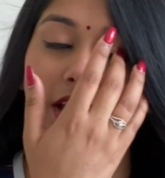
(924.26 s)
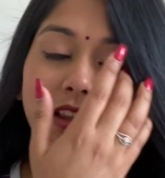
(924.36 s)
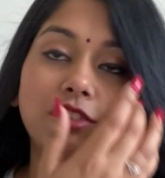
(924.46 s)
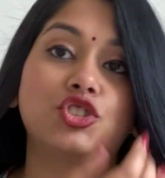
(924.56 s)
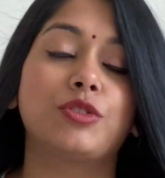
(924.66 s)
at
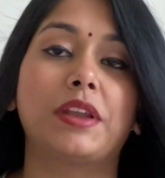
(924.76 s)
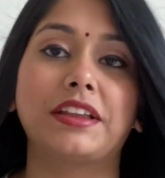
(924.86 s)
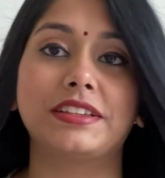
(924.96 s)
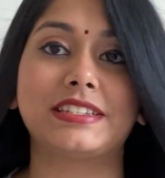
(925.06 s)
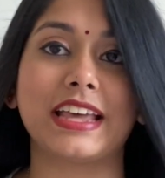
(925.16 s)
least she will
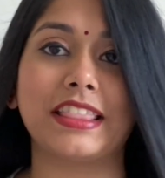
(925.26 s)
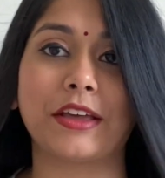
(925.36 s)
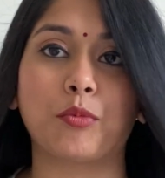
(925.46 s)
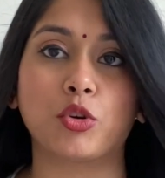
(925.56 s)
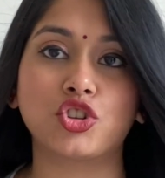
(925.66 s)
understand
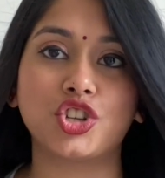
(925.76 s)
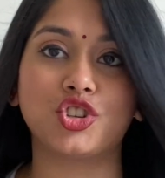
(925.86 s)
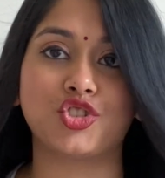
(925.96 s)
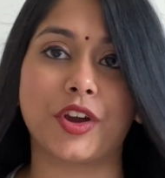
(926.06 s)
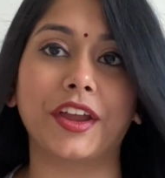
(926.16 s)
that what
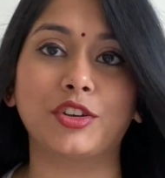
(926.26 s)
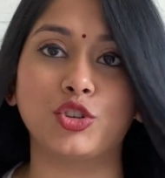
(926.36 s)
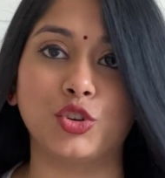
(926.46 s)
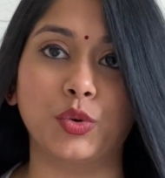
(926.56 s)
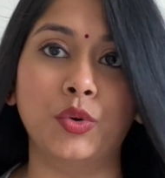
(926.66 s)
she's trying to
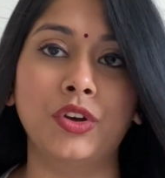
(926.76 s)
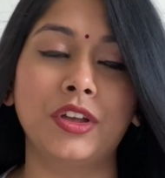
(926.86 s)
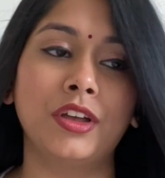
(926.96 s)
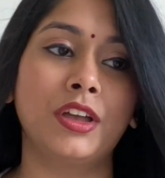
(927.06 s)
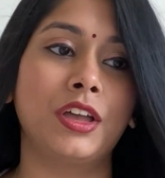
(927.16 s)
do
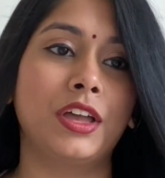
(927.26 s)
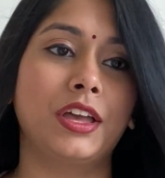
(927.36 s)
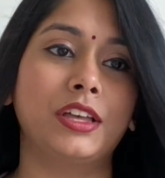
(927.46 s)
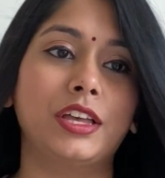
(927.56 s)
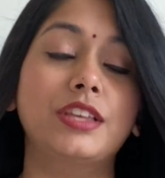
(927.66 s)

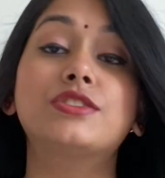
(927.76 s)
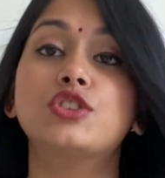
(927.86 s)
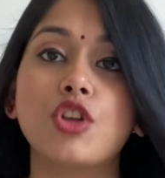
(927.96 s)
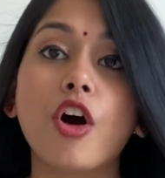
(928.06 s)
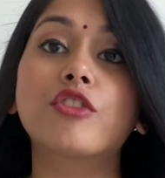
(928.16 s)
is
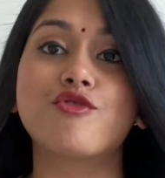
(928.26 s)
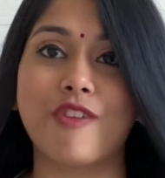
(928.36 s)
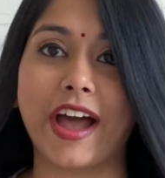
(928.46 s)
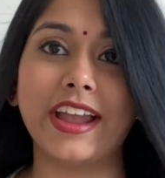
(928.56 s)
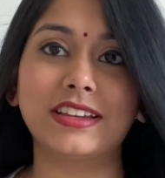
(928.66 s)
not
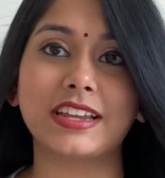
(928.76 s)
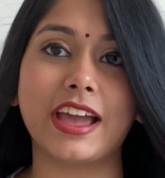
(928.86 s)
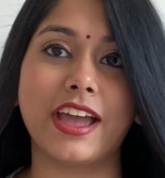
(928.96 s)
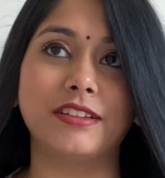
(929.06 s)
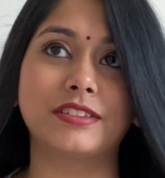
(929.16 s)
right.
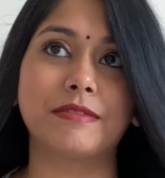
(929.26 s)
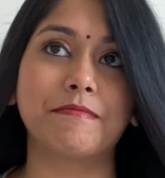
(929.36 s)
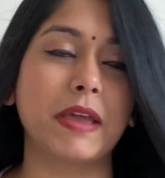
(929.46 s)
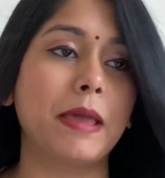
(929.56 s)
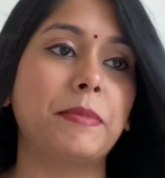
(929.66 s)
And
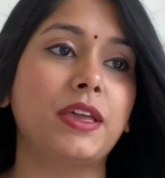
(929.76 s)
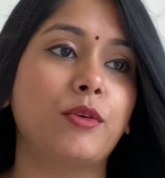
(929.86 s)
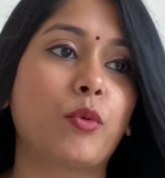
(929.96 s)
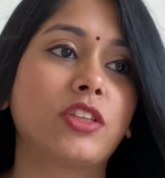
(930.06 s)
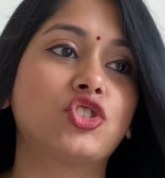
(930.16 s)
maybe
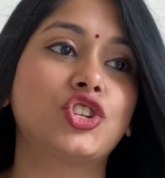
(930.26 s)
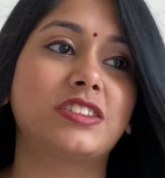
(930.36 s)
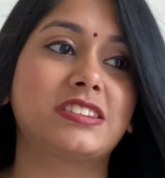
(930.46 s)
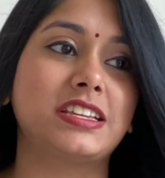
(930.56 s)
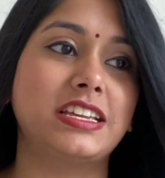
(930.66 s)
once she
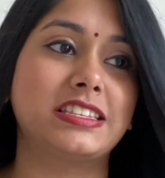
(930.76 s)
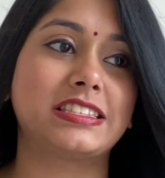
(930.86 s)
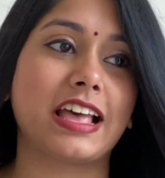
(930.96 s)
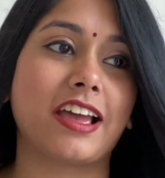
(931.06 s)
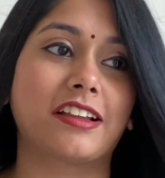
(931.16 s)
sees
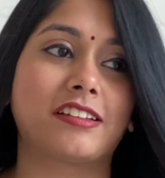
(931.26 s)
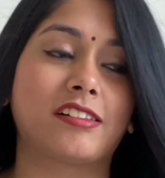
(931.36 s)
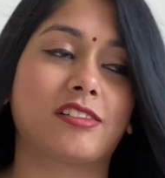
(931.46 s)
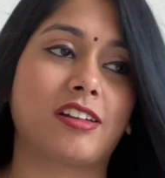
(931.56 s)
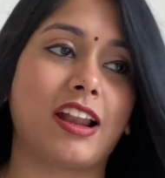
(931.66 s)
that
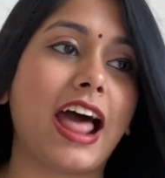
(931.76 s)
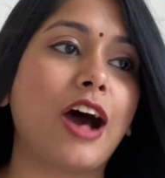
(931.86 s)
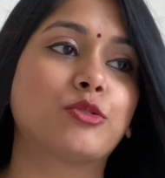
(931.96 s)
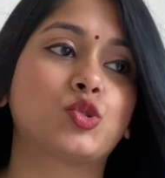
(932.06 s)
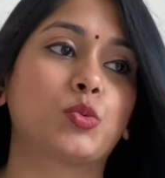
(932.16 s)

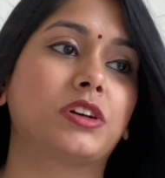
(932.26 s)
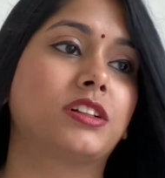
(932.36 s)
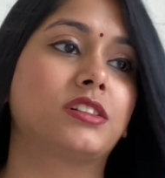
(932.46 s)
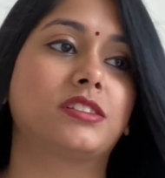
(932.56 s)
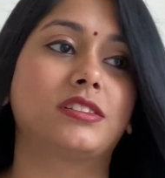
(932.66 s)
Klaus
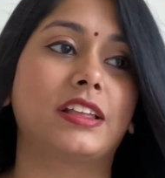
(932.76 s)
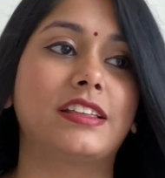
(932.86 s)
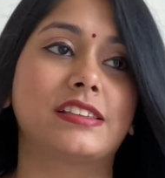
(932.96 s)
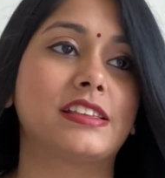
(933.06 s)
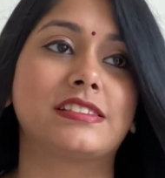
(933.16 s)
will,
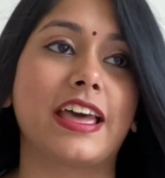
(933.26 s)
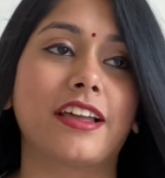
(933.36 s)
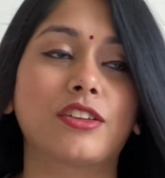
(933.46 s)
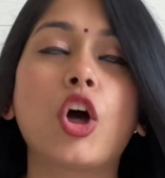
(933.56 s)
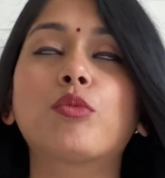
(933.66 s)
is
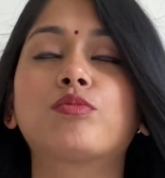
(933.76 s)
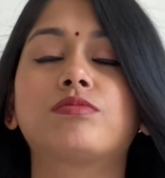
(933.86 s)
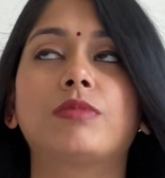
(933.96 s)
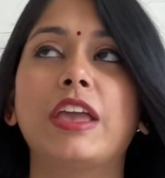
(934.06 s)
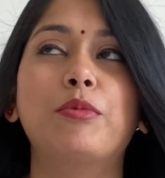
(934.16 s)
like, not,
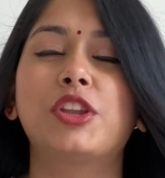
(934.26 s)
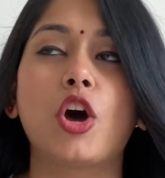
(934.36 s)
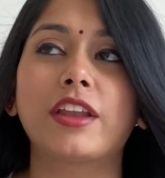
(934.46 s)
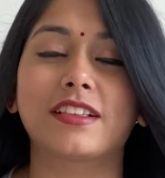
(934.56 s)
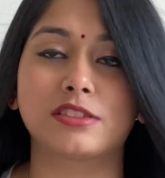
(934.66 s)
he will
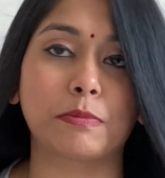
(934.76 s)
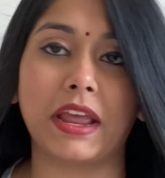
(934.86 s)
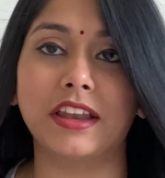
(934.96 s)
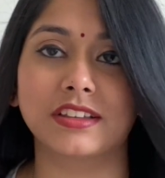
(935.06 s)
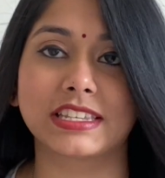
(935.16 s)
not
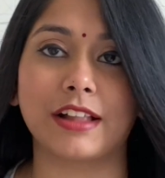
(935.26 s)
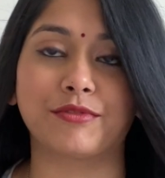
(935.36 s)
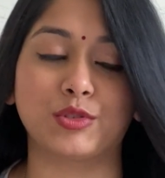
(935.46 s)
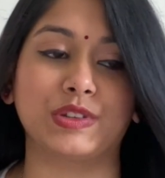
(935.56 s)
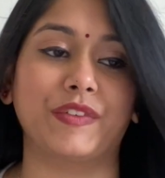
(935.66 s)
explain herself
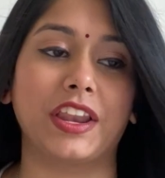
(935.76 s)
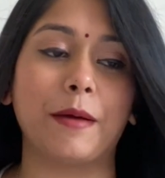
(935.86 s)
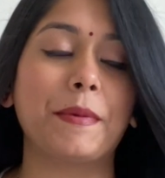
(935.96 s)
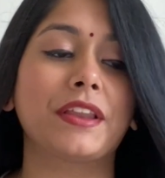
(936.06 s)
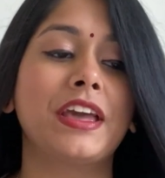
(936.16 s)
to
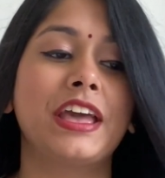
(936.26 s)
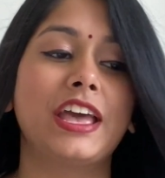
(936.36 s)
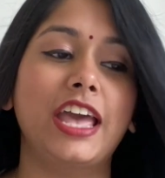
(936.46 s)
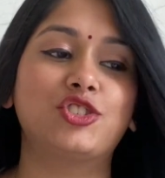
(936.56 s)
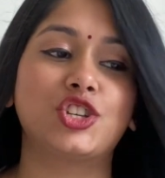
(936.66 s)
Davina, but
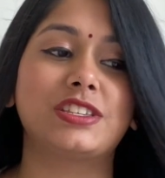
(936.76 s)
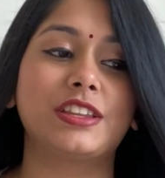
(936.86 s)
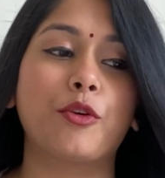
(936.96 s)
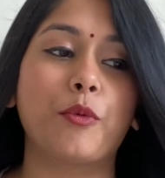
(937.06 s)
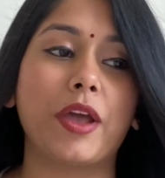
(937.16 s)
it's just
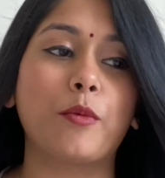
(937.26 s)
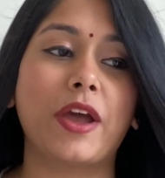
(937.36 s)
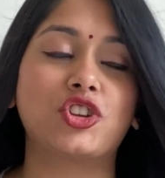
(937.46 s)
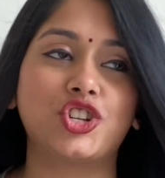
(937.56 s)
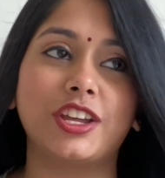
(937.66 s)
in a way
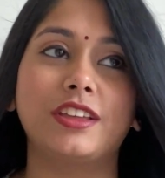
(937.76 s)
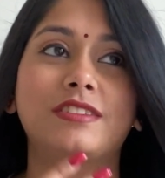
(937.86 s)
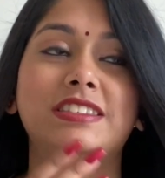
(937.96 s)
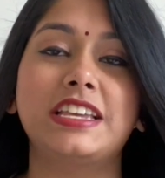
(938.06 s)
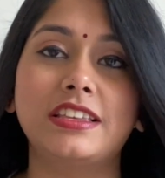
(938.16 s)
where she
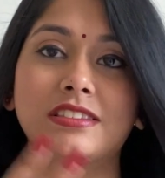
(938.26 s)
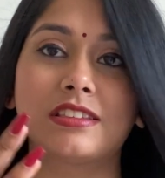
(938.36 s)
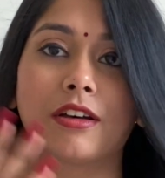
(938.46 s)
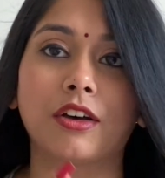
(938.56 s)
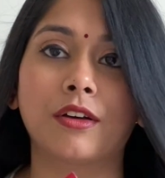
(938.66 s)
sees
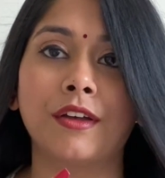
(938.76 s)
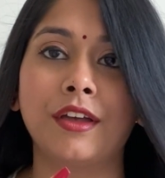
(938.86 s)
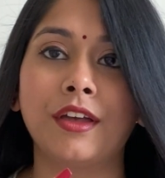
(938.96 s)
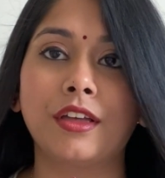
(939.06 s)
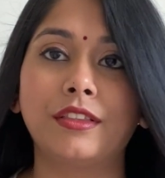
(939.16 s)
the
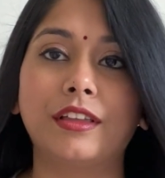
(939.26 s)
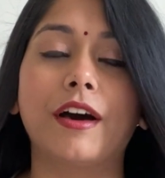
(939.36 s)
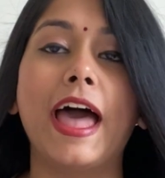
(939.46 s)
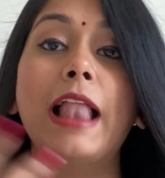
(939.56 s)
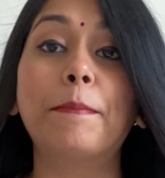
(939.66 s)

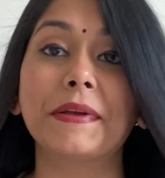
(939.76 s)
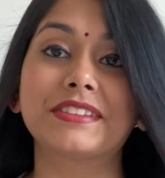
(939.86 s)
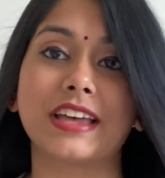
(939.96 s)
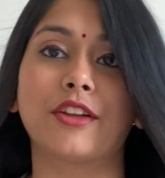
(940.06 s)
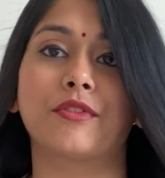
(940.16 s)
helping
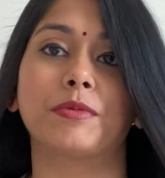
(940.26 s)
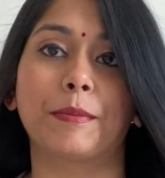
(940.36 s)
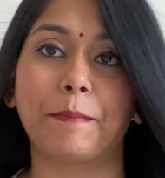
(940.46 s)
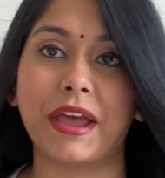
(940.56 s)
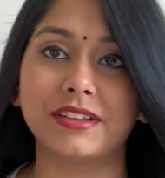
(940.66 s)
side of him, the
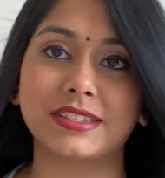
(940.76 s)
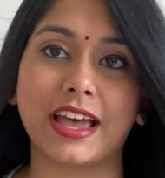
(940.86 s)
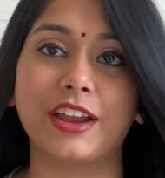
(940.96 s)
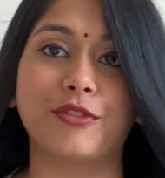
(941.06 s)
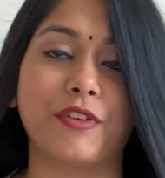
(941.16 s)
better
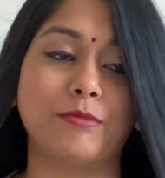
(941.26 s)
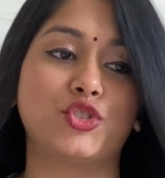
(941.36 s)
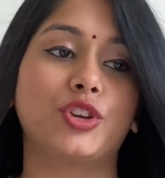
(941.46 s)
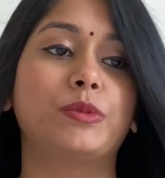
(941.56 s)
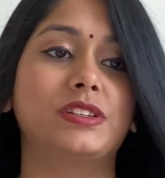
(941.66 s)
side of him,
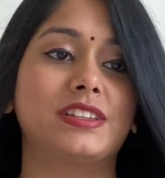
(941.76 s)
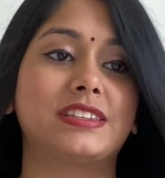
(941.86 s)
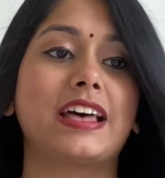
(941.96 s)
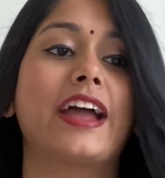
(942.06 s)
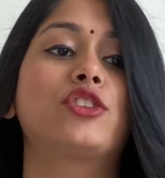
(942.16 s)
she will
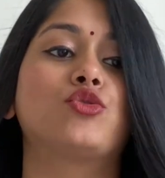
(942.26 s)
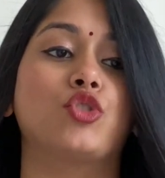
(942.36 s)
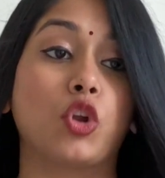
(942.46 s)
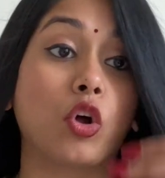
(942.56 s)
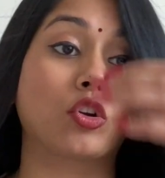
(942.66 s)
decide to
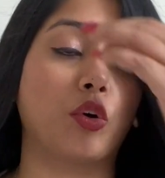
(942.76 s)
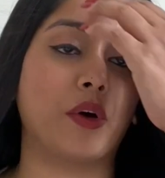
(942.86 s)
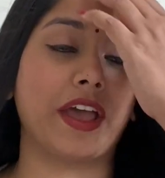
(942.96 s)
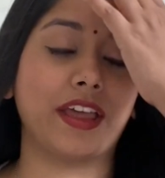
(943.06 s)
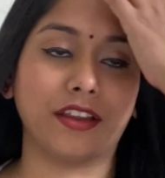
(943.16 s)
not go
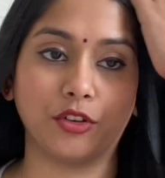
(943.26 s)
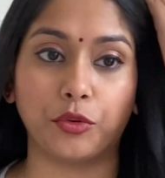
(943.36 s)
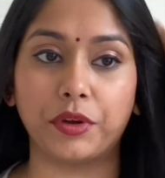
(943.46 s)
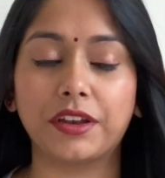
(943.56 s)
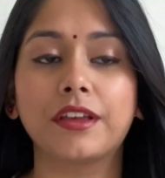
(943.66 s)
ahead and
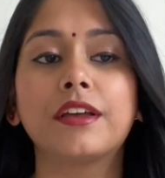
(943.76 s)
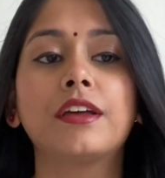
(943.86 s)
do it.